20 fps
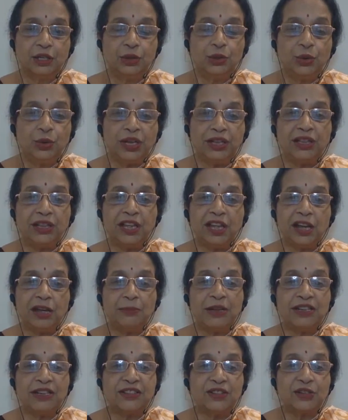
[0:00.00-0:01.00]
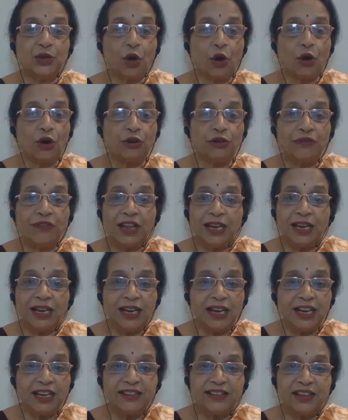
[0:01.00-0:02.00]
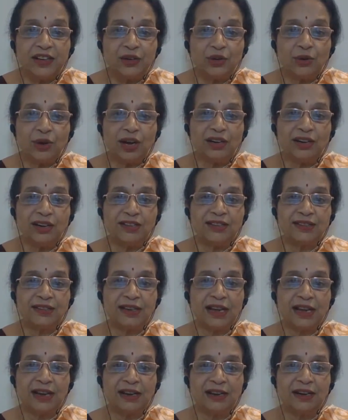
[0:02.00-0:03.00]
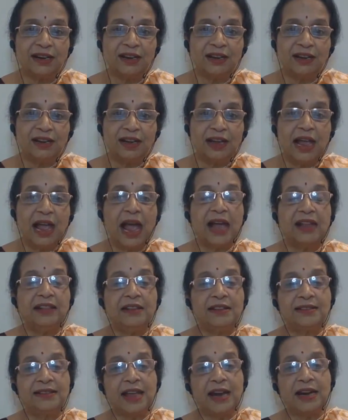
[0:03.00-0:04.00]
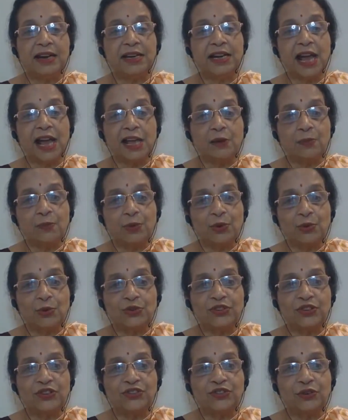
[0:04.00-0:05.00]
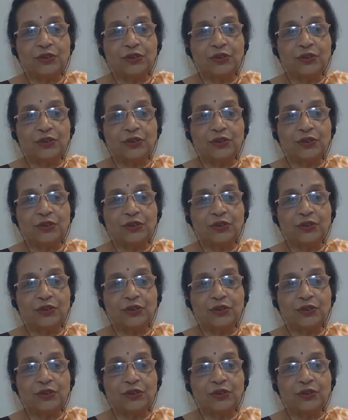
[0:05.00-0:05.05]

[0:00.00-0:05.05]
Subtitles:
Duratyaya means not very easy to understand. And this entire process